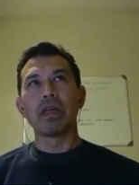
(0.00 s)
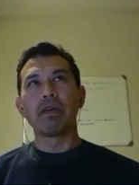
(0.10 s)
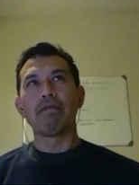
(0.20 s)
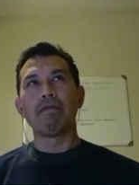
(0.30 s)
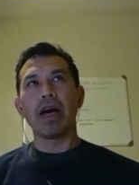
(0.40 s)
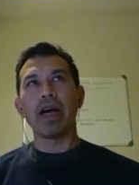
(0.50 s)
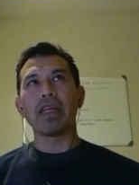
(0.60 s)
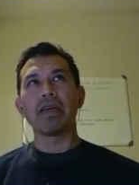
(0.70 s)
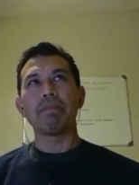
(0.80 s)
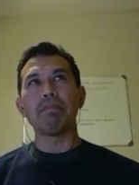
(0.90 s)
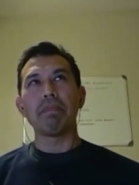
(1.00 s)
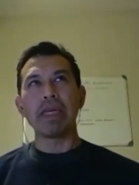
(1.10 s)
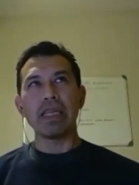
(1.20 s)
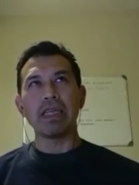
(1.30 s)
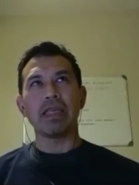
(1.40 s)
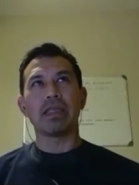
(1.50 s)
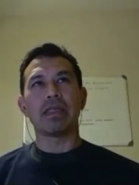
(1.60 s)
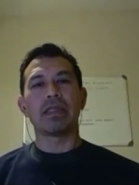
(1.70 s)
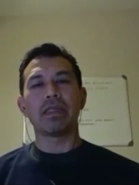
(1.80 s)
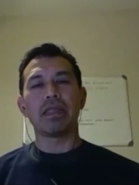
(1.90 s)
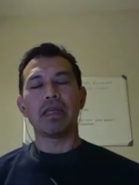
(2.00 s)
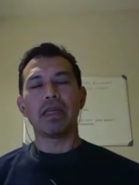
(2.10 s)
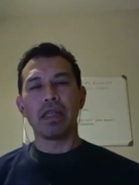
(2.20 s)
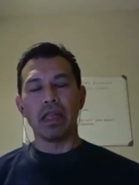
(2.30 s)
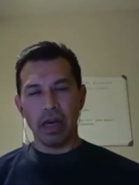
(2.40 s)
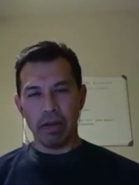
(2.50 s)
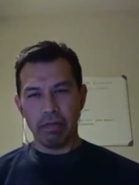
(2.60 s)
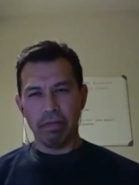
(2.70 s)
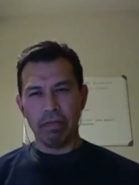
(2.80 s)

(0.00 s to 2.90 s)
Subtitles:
find a meaning in life.